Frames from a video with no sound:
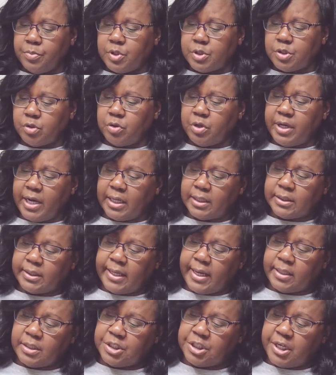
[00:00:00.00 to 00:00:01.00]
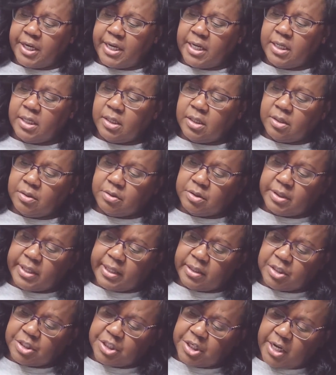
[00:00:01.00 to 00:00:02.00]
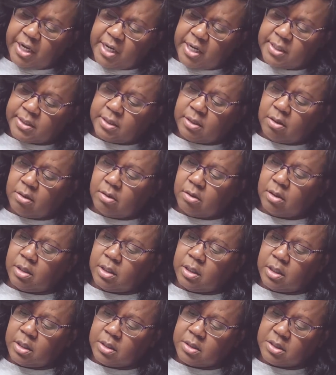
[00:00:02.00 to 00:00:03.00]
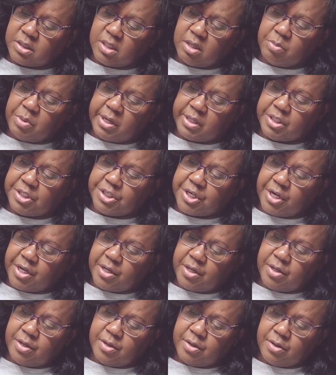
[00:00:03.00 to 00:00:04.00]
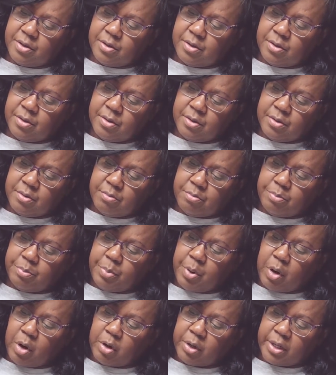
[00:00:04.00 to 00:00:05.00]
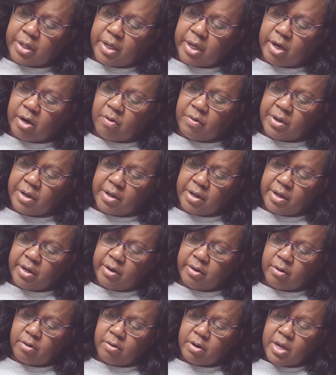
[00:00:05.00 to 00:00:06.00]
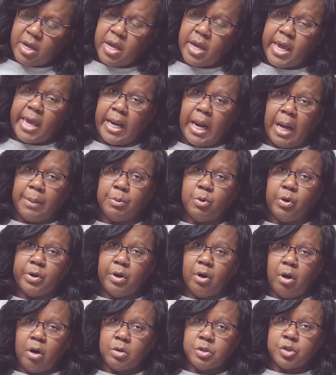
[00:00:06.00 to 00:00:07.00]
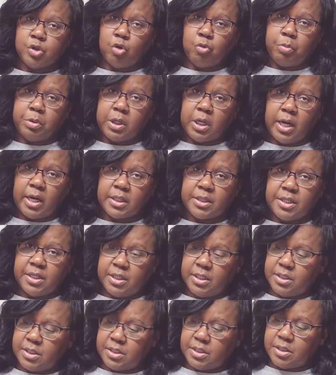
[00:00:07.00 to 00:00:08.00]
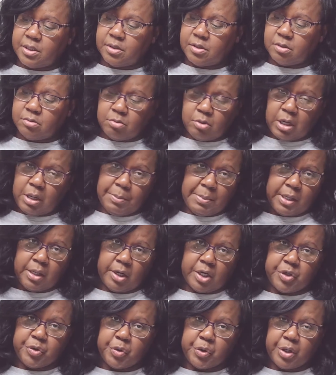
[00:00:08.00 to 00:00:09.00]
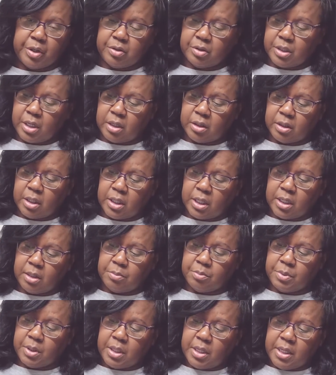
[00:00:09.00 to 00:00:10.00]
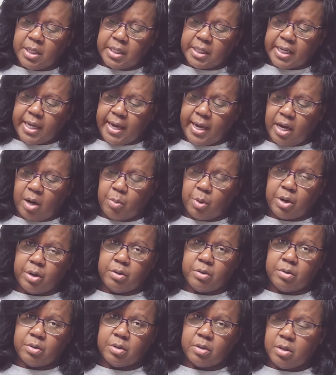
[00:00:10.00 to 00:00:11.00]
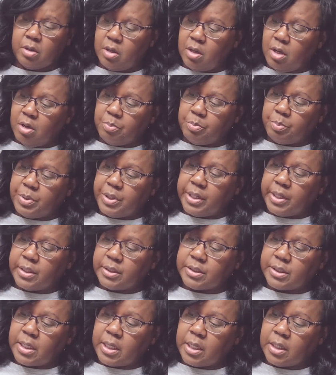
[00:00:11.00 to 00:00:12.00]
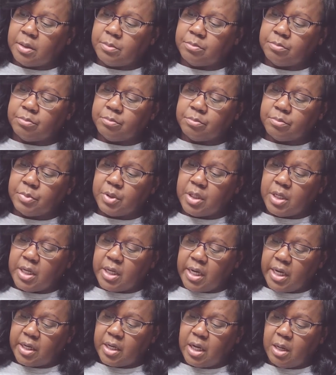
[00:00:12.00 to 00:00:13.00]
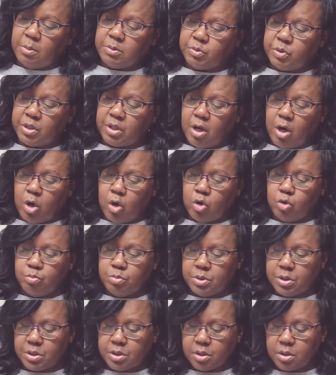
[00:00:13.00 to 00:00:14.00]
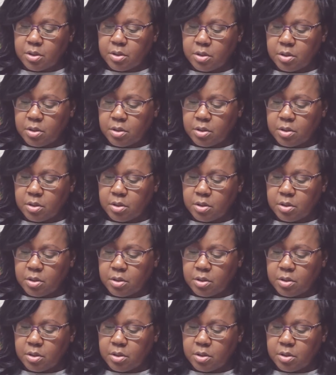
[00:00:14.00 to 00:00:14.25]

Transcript: So you got that J's semi-J parting area here, and I'm going to also pluck this. I'm not going to do it on camera, but it comes with combs.